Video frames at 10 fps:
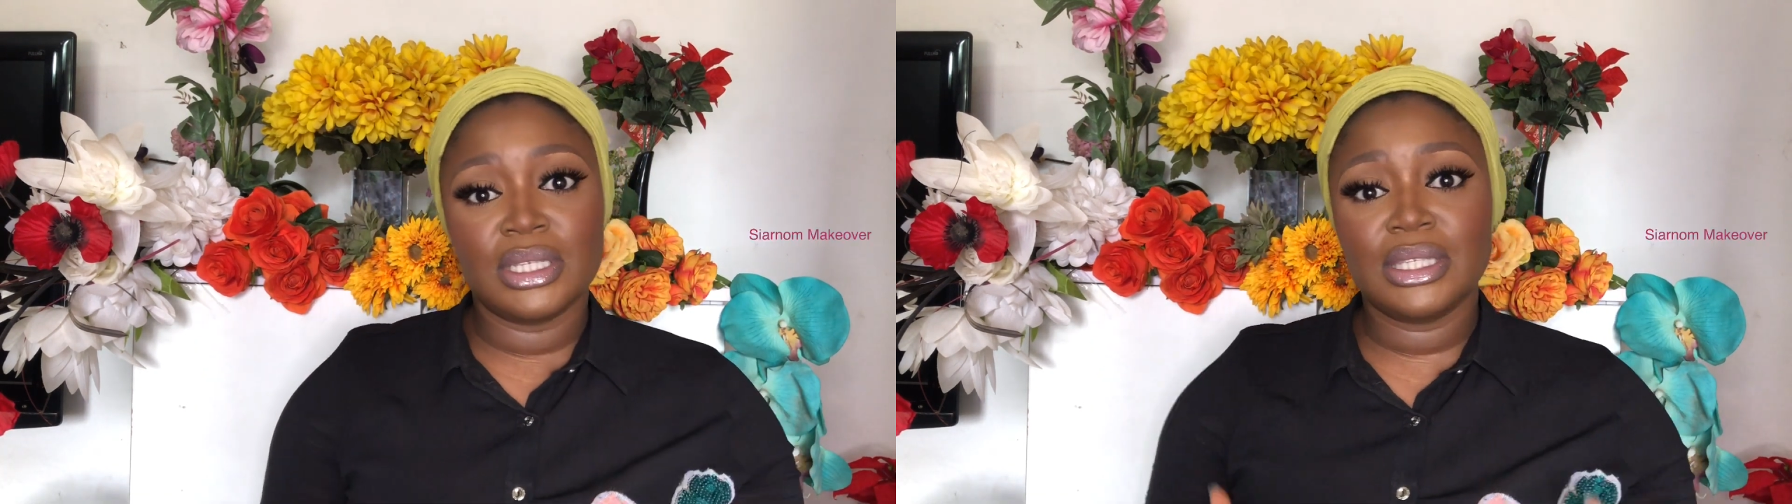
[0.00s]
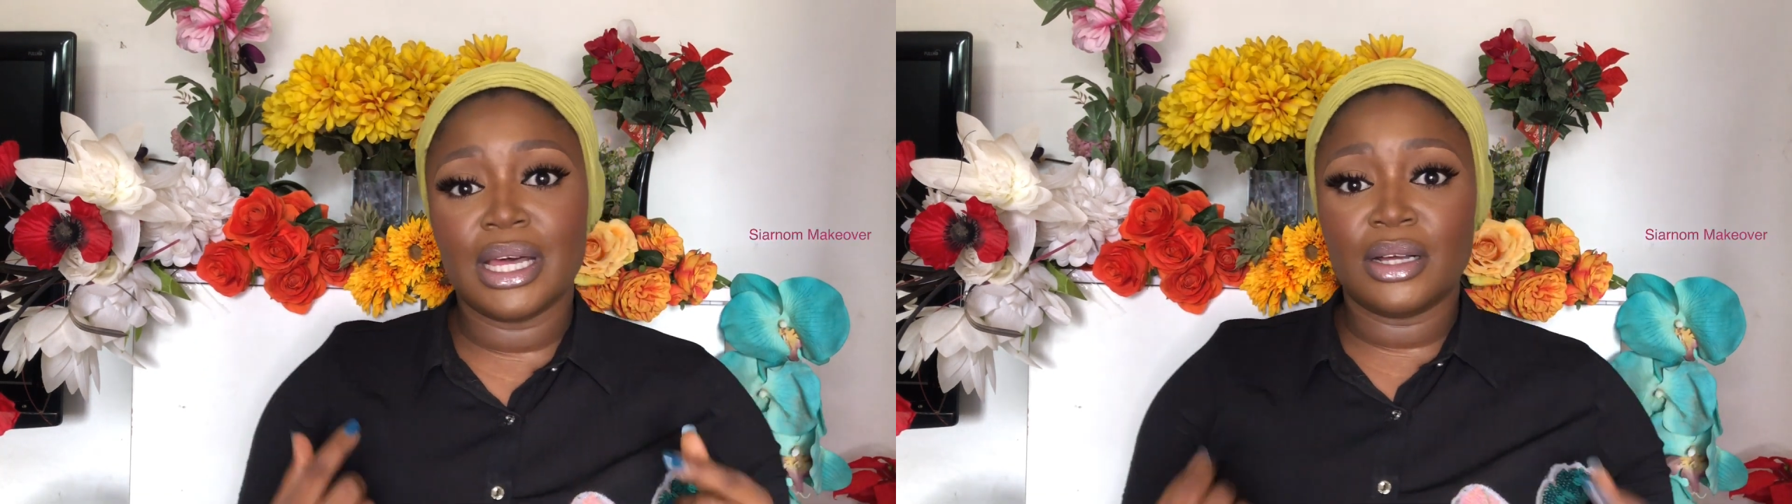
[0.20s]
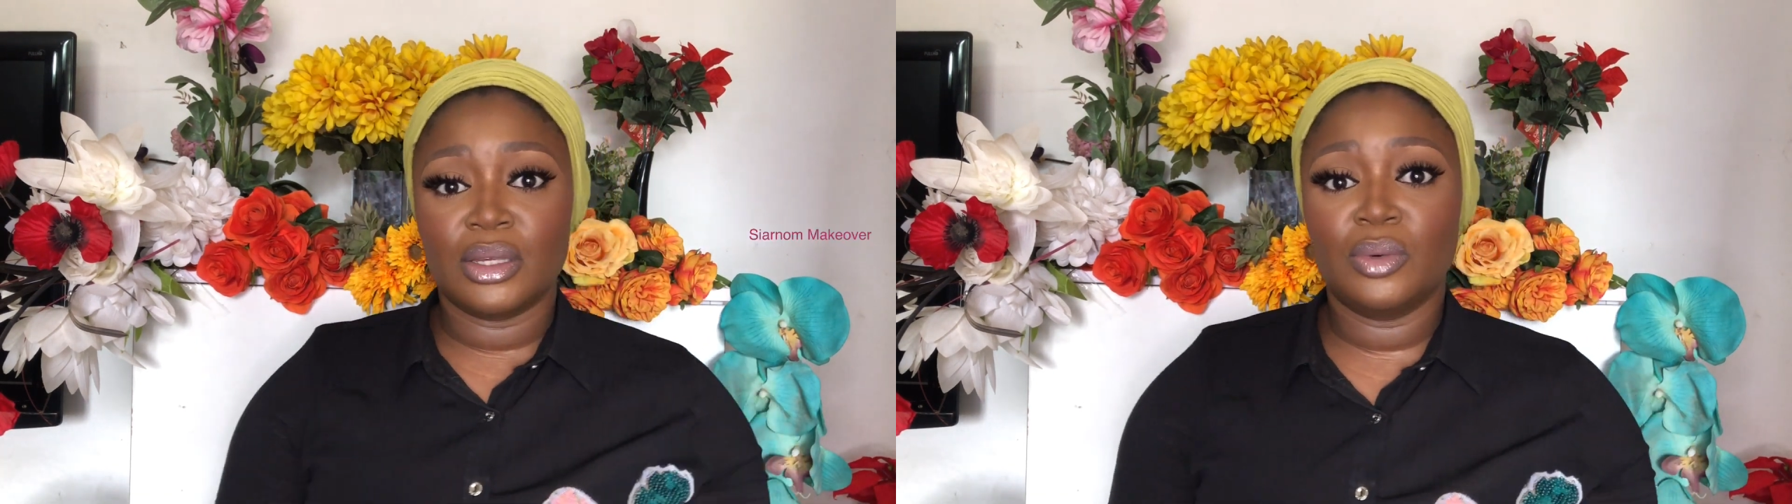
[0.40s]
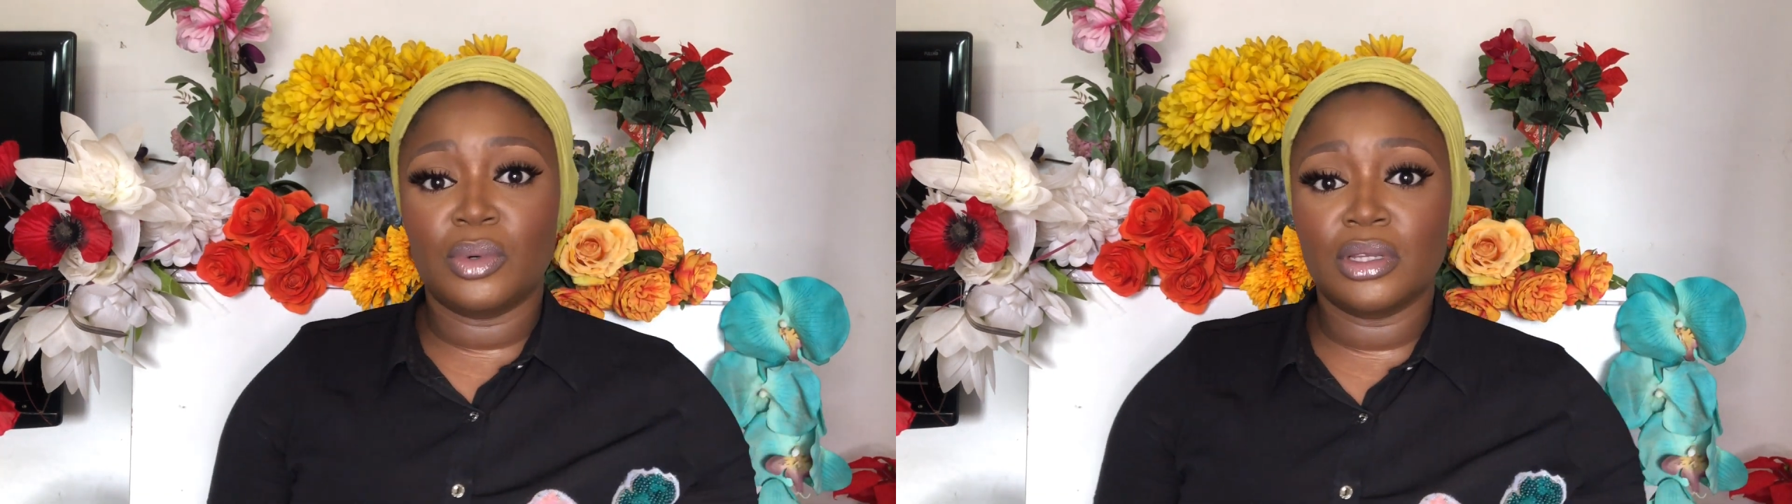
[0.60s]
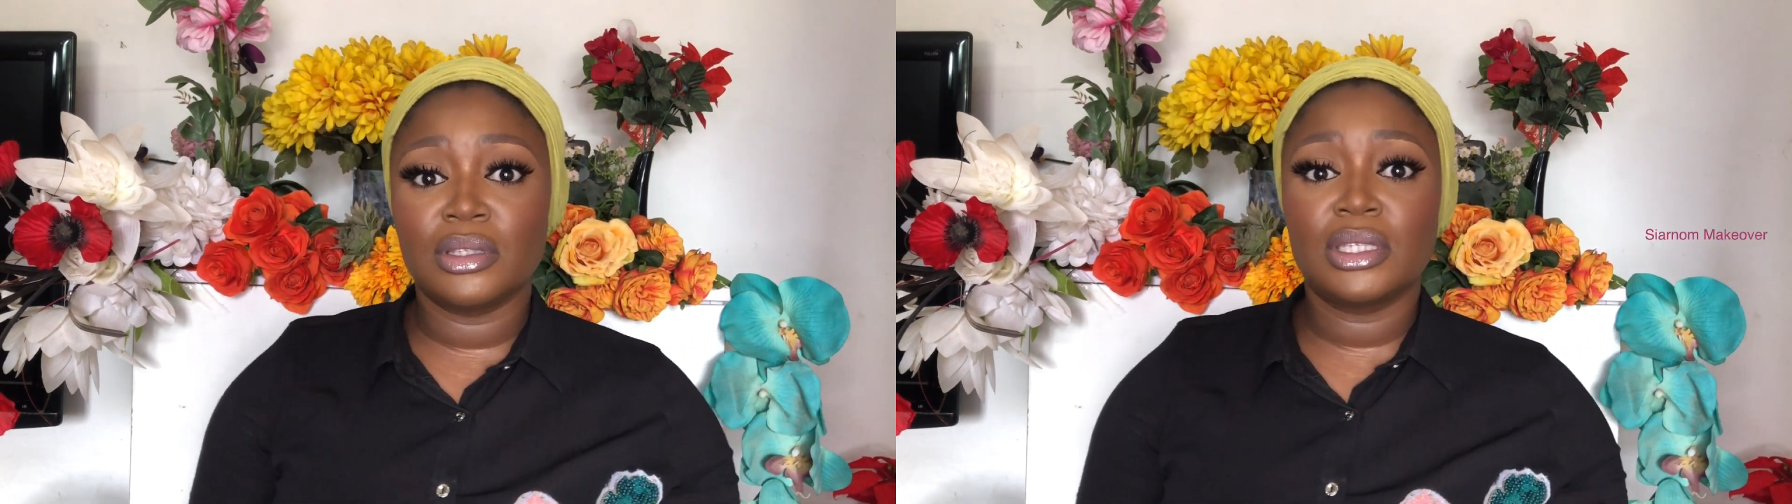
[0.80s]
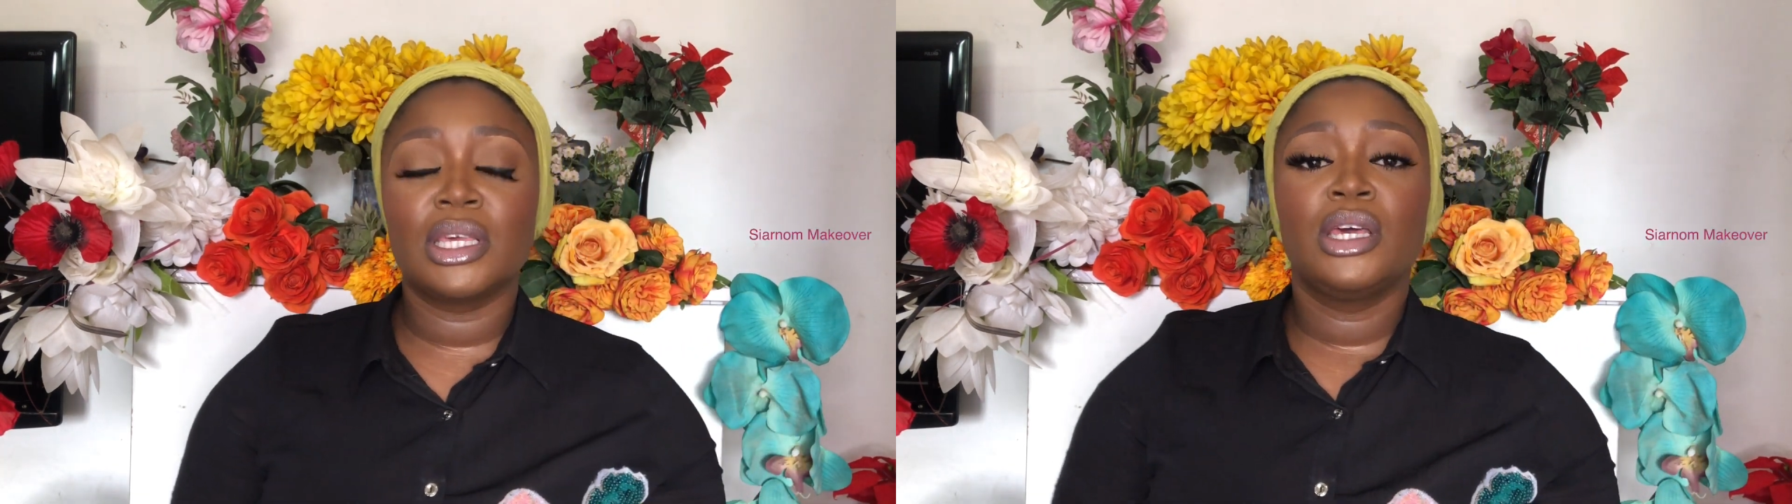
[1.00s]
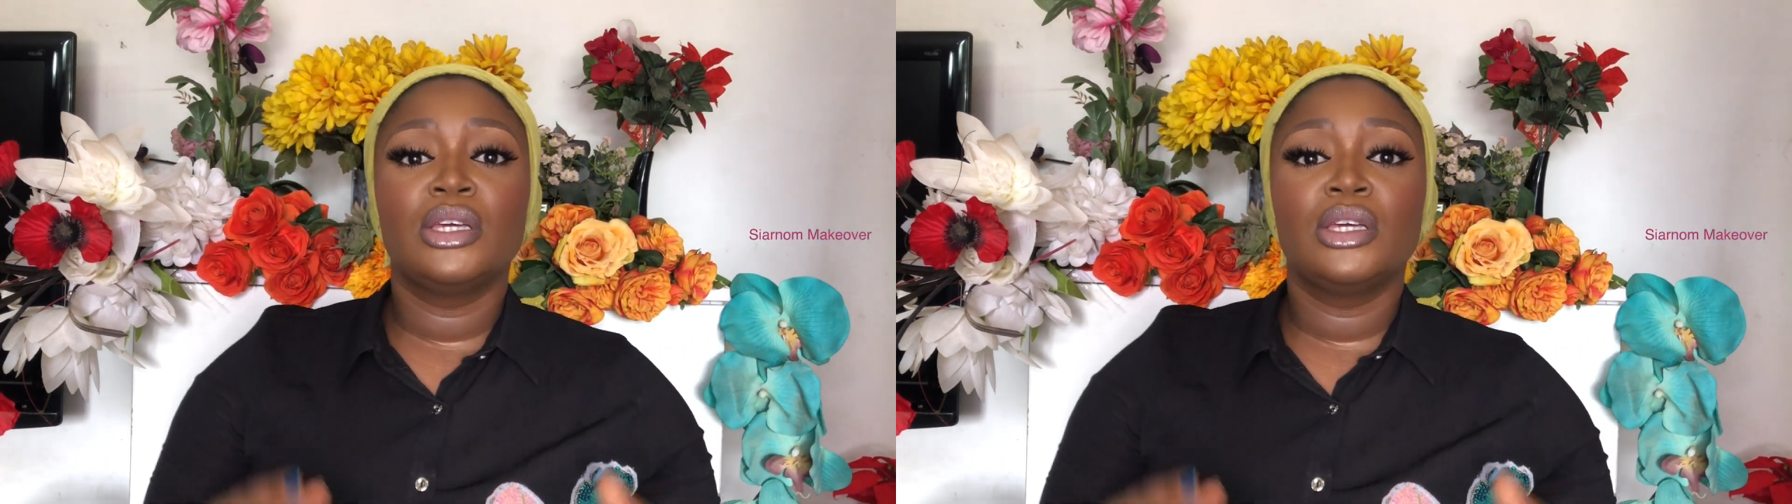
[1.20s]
style you want.